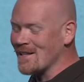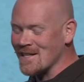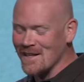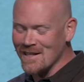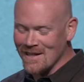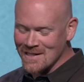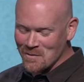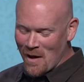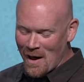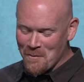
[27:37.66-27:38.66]
this, is
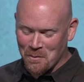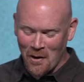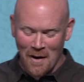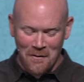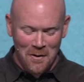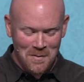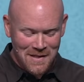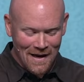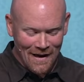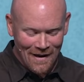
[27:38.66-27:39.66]
why Proverbs
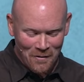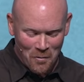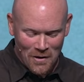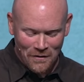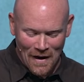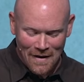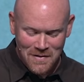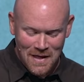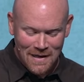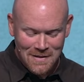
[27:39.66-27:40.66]
uh, 1 5
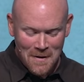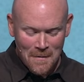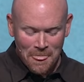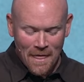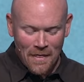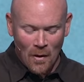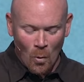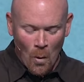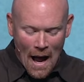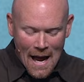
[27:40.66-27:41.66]
says, The
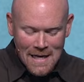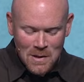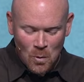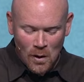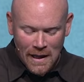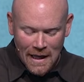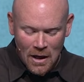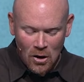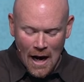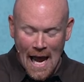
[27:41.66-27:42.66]
wise will
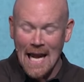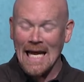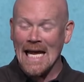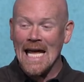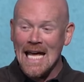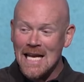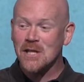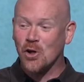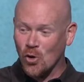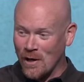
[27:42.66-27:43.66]
hear and
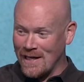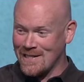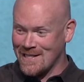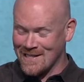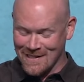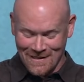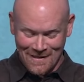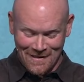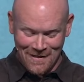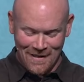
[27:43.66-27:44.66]
increase
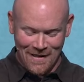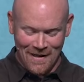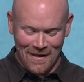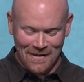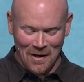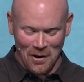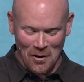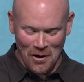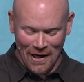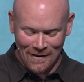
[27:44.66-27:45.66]
their
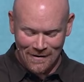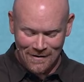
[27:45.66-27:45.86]
learning.